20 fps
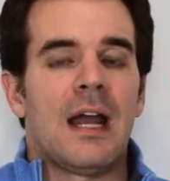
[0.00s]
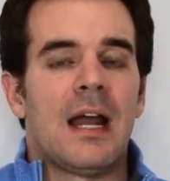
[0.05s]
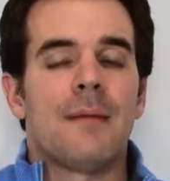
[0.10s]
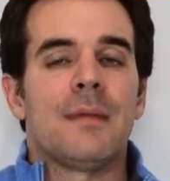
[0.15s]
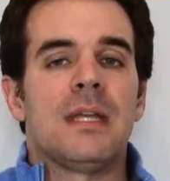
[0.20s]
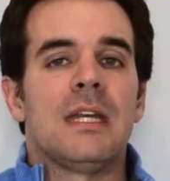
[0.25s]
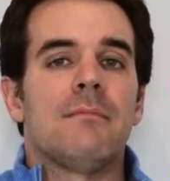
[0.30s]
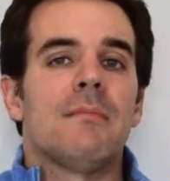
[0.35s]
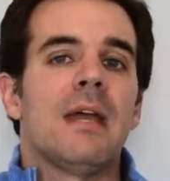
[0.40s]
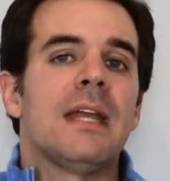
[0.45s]
I
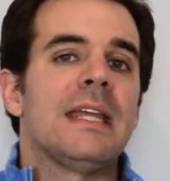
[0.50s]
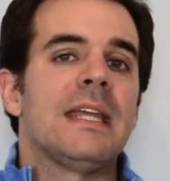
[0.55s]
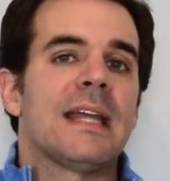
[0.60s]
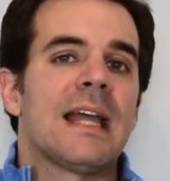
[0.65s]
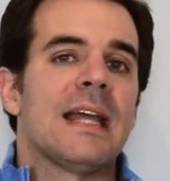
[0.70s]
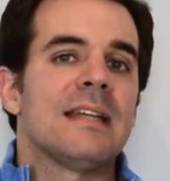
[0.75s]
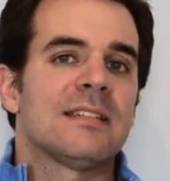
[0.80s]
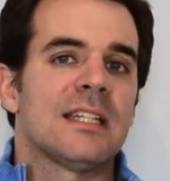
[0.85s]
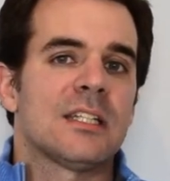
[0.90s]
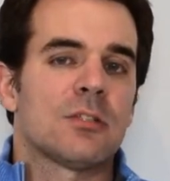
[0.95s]
mean, in many
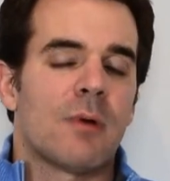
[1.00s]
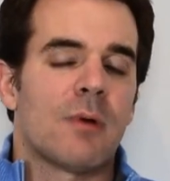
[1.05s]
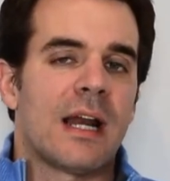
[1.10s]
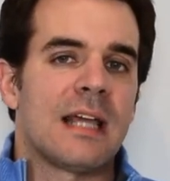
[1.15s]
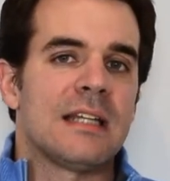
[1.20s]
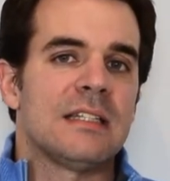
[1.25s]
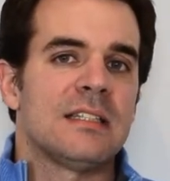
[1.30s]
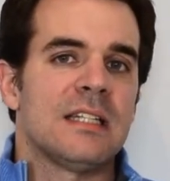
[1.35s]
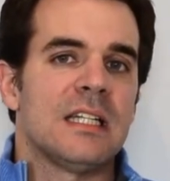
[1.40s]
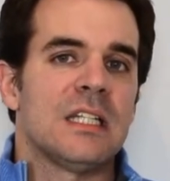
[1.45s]
cases, what
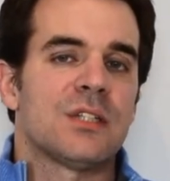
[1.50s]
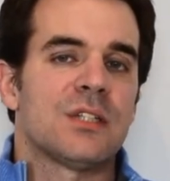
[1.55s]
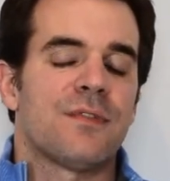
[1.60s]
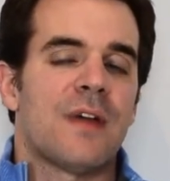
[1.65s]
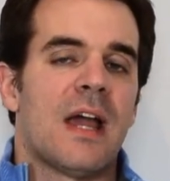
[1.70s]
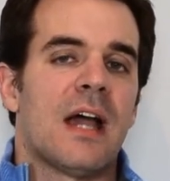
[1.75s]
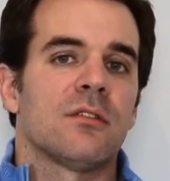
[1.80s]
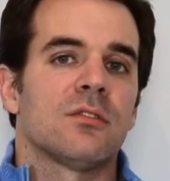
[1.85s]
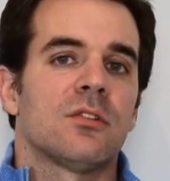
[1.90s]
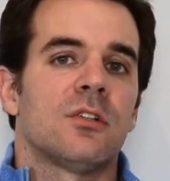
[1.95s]
I see is
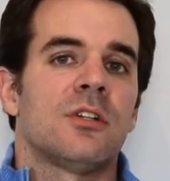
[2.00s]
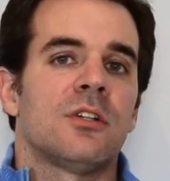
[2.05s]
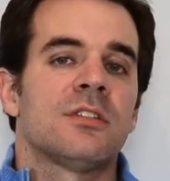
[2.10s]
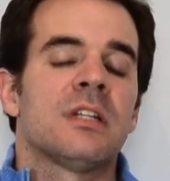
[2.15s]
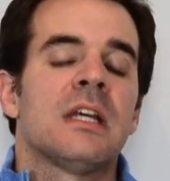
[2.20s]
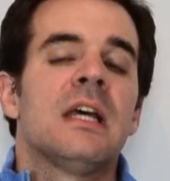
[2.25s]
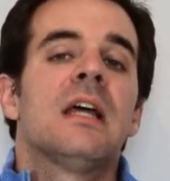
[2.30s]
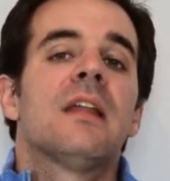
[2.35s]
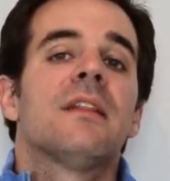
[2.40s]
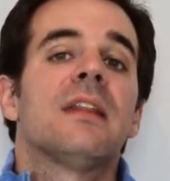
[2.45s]
founders
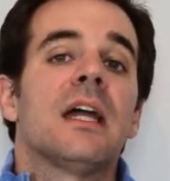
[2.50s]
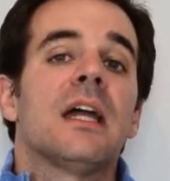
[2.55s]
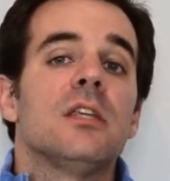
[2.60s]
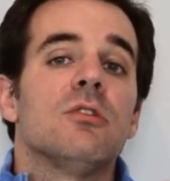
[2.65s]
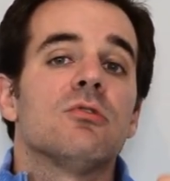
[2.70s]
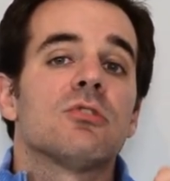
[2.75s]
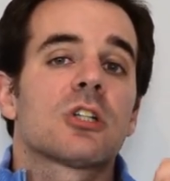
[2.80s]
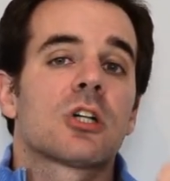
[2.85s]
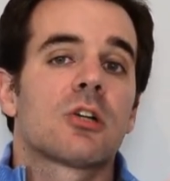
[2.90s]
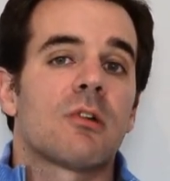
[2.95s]
that
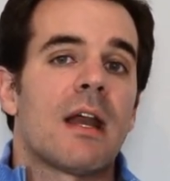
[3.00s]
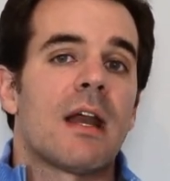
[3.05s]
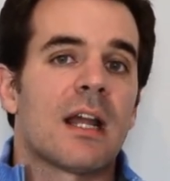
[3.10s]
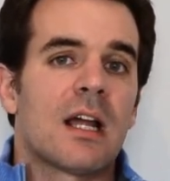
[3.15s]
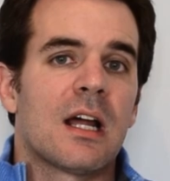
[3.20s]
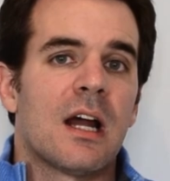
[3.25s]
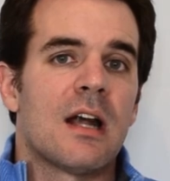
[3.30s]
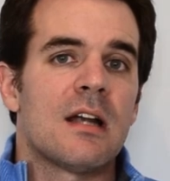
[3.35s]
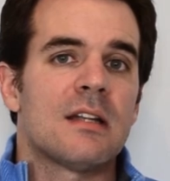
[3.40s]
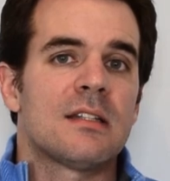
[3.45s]
use credit
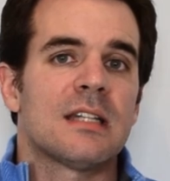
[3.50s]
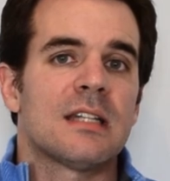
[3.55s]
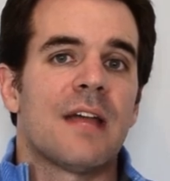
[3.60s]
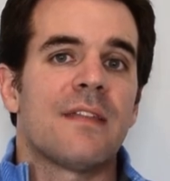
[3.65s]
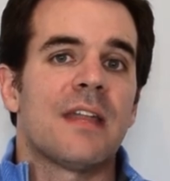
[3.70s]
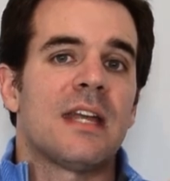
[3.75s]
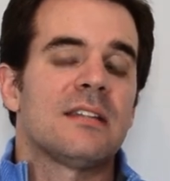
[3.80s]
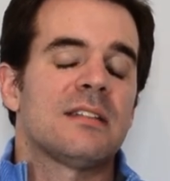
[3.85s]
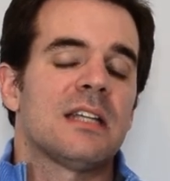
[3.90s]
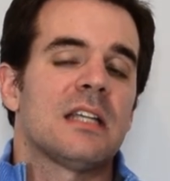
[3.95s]
cards, and
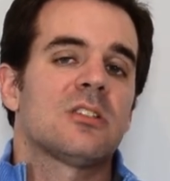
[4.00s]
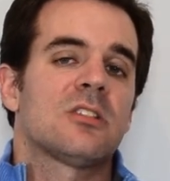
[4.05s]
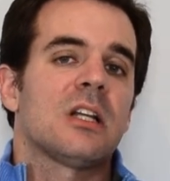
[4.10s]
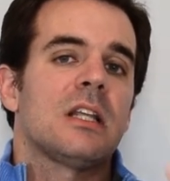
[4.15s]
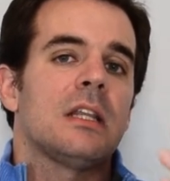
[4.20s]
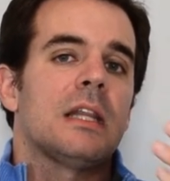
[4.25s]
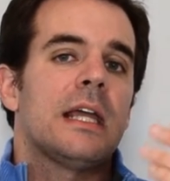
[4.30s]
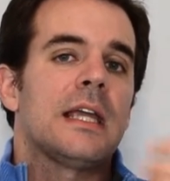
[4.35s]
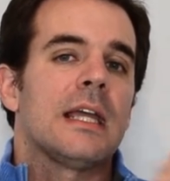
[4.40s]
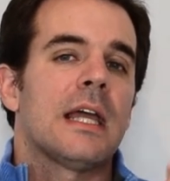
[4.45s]
then essentially
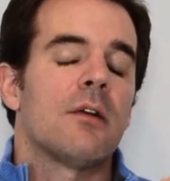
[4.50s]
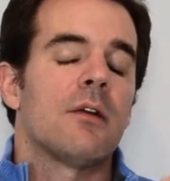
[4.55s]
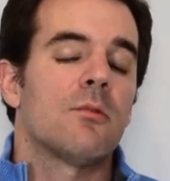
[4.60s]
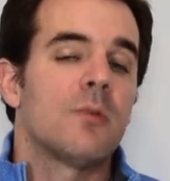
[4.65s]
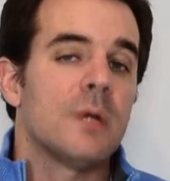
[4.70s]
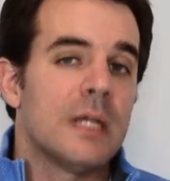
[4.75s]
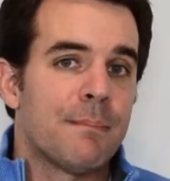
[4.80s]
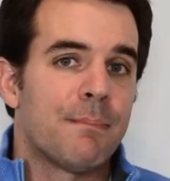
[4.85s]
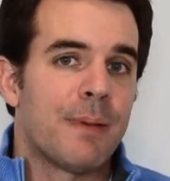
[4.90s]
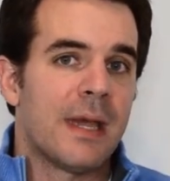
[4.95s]
they get
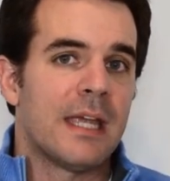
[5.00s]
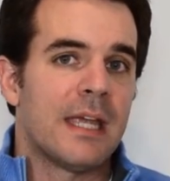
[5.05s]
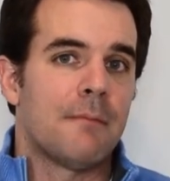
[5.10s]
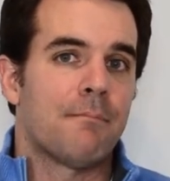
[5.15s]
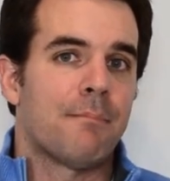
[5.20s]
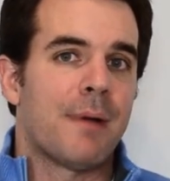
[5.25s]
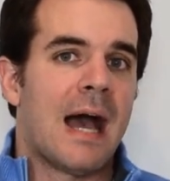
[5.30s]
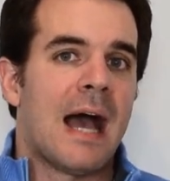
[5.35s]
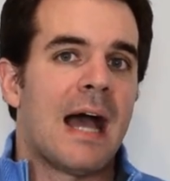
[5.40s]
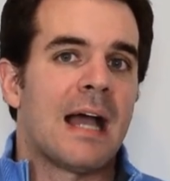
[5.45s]

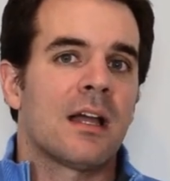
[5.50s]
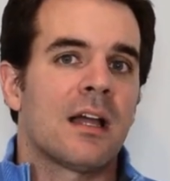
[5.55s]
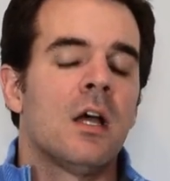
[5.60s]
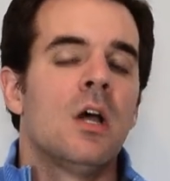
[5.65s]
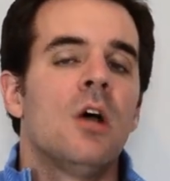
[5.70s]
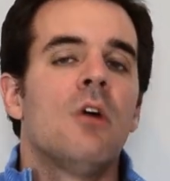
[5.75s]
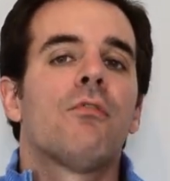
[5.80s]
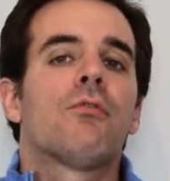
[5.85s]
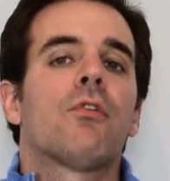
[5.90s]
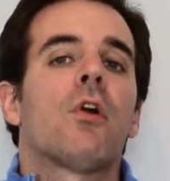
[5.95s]
repaid back
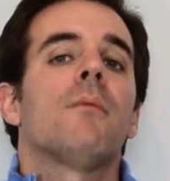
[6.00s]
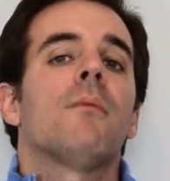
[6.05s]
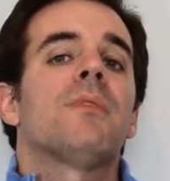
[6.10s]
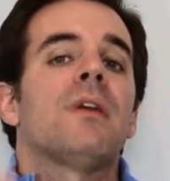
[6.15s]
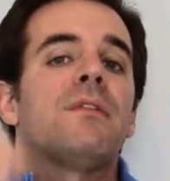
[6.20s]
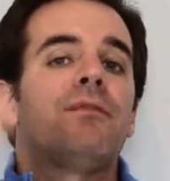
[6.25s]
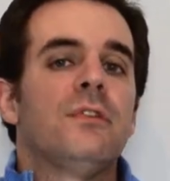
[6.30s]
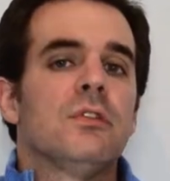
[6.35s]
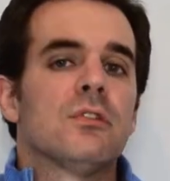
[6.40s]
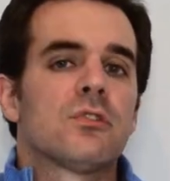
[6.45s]
from the
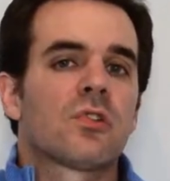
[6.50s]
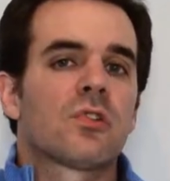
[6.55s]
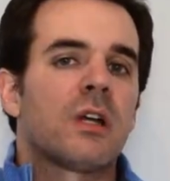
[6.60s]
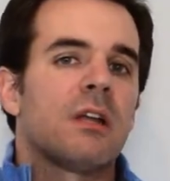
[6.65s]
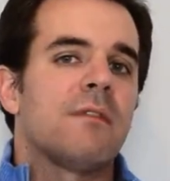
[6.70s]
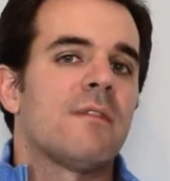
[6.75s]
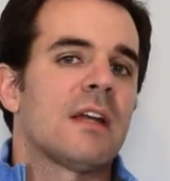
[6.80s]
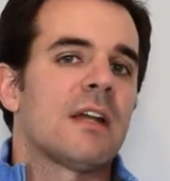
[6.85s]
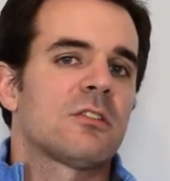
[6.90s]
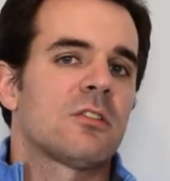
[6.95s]
future
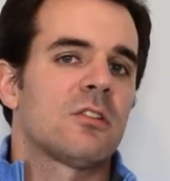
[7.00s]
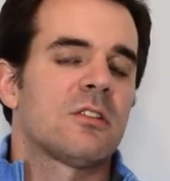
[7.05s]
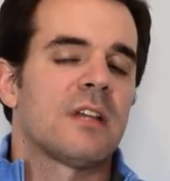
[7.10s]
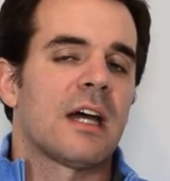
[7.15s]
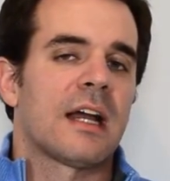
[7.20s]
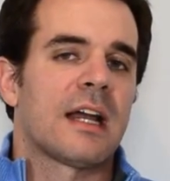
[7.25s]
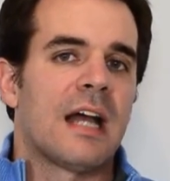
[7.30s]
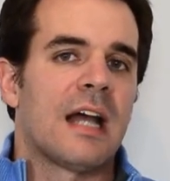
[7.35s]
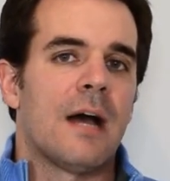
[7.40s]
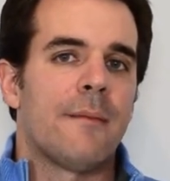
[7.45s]
investors
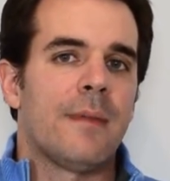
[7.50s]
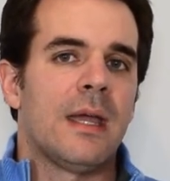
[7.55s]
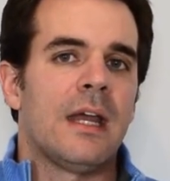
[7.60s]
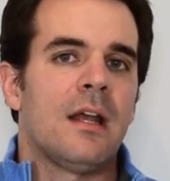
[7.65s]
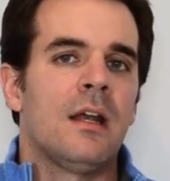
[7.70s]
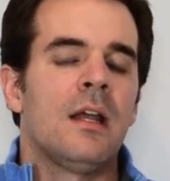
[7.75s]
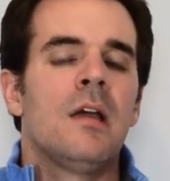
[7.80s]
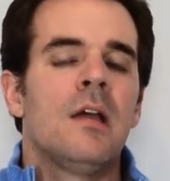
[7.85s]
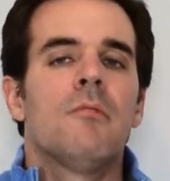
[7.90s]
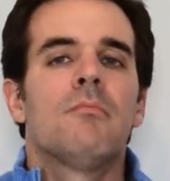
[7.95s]
that come in,